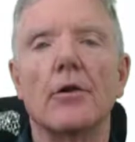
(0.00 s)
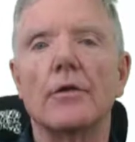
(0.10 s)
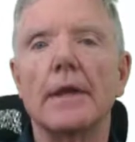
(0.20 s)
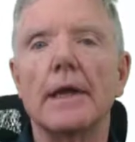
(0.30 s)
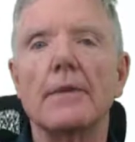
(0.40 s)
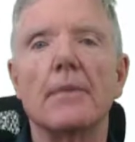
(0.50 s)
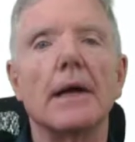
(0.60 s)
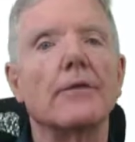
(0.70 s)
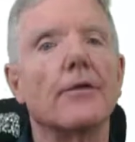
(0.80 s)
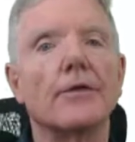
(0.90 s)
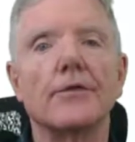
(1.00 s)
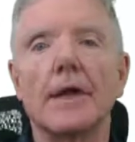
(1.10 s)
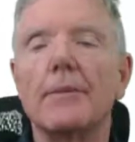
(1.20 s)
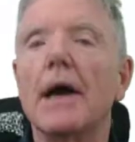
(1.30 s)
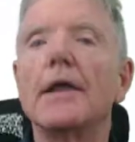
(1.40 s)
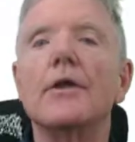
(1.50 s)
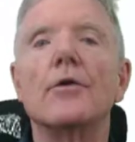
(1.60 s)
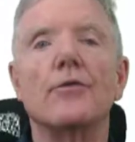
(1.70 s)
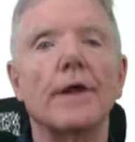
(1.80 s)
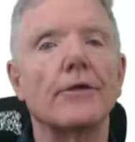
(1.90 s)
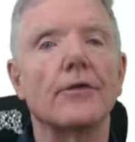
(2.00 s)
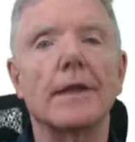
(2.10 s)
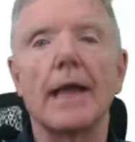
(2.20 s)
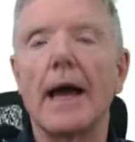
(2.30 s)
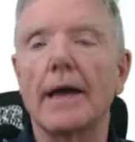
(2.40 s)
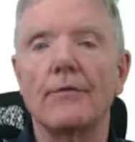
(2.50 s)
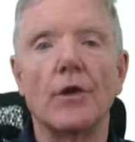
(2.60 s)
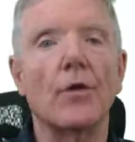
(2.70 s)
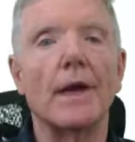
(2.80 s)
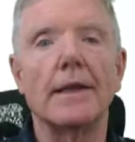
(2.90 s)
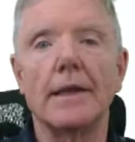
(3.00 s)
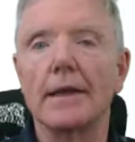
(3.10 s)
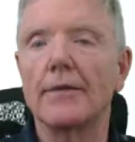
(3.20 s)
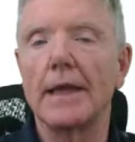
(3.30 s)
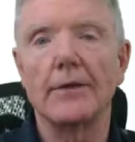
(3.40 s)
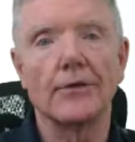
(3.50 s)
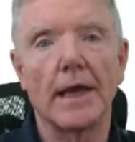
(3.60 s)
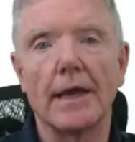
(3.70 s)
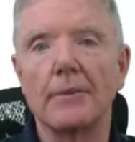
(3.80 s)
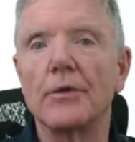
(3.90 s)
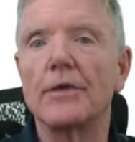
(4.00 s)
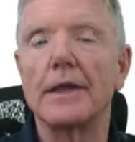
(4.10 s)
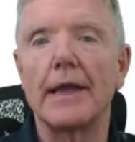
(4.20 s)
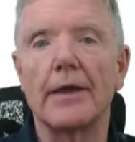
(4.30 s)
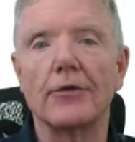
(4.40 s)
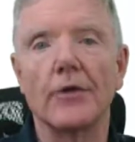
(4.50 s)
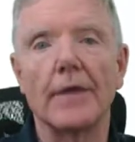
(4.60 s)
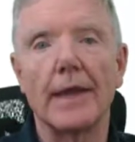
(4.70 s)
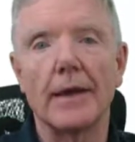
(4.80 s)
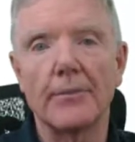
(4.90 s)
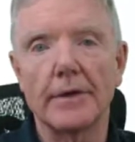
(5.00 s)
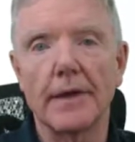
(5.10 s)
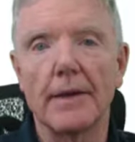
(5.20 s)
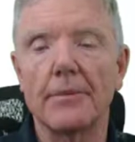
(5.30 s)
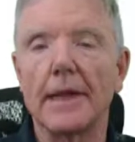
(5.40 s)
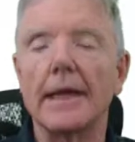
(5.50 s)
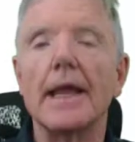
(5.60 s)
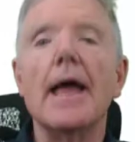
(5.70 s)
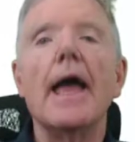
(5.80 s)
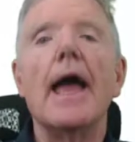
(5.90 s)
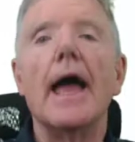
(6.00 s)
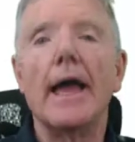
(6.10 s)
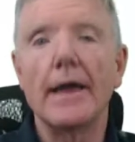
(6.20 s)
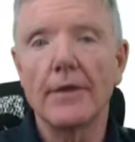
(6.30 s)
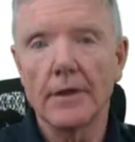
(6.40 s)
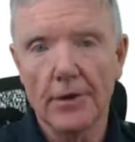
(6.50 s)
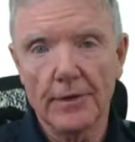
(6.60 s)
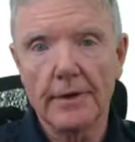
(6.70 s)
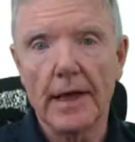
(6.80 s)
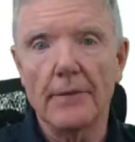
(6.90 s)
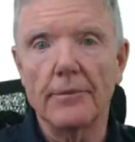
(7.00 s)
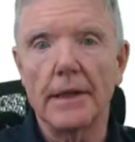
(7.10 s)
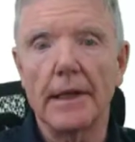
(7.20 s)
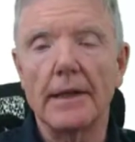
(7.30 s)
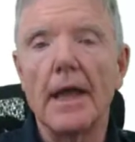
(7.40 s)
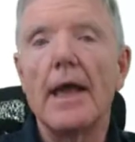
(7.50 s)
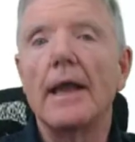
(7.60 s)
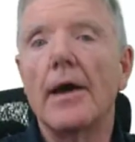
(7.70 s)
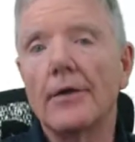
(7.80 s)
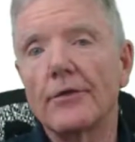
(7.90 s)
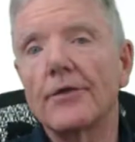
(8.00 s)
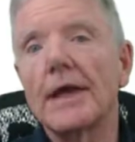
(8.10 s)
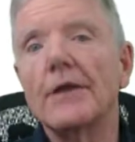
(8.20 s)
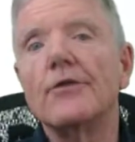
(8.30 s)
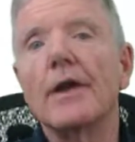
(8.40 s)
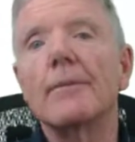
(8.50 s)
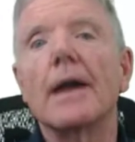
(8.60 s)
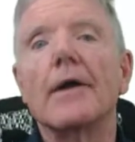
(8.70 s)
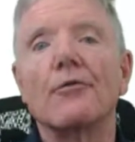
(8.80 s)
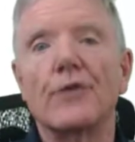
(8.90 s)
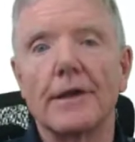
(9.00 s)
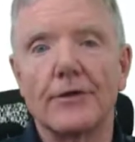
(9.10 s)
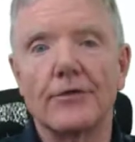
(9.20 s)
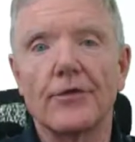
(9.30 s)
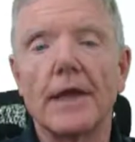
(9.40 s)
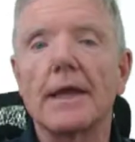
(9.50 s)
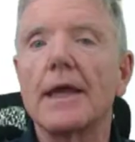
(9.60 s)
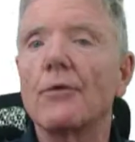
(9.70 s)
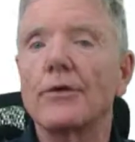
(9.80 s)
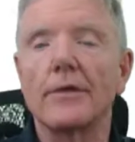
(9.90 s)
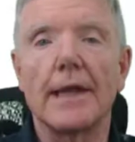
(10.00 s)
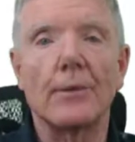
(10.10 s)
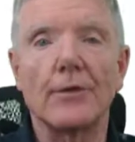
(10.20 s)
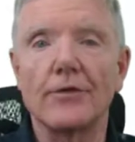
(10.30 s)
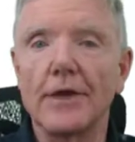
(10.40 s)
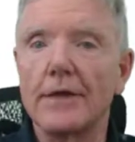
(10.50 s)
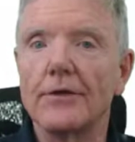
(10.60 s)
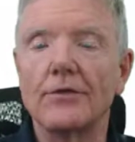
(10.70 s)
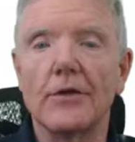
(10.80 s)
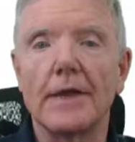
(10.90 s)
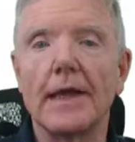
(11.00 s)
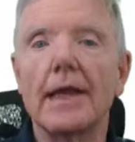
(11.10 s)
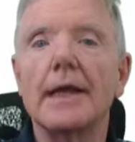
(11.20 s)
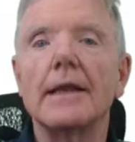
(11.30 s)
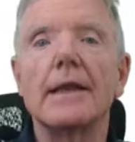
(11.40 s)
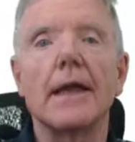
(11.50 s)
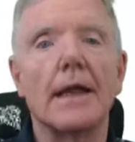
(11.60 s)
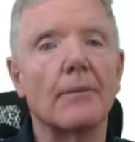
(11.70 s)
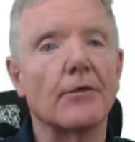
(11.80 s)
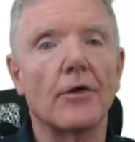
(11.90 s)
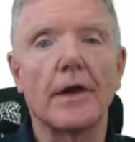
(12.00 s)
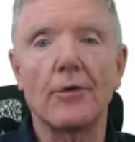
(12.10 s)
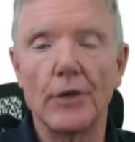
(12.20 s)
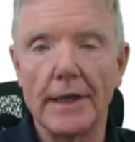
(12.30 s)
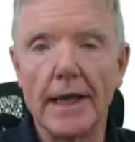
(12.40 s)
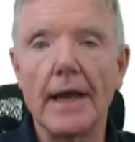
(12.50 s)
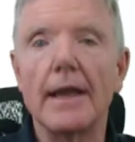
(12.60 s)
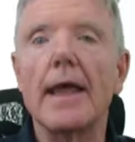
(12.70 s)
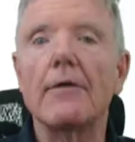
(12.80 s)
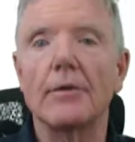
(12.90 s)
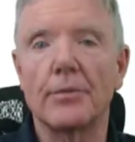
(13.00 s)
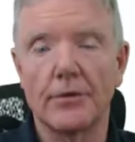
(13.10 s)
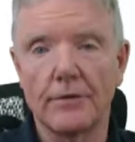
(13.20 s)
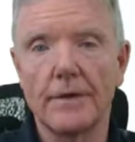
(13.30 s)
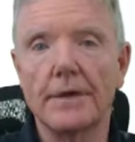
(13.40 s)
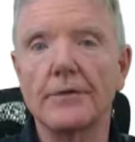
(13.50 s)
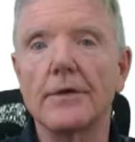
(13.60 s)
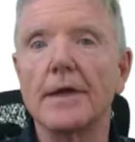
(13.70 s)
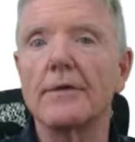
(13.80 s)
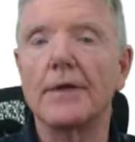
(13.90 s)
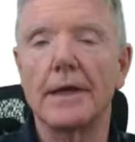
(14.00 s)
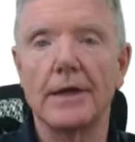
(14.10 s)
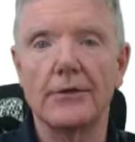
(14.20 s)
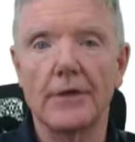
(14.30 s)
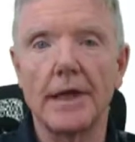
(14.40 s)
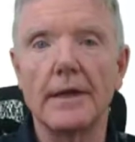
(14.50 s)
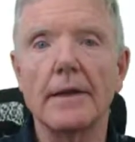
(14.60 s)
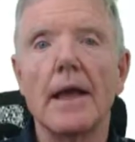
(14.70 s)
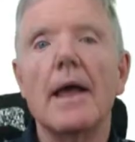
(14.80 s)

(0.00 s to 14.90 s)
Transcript: only, but for some unknown reason, I have no idea, they decided to put the nails on the upper top plate and the lower top plate. Now, as I said, Jim got really sick. He wasn't able to see this to the end, and I'm sure he would not have approved this if he had seen it,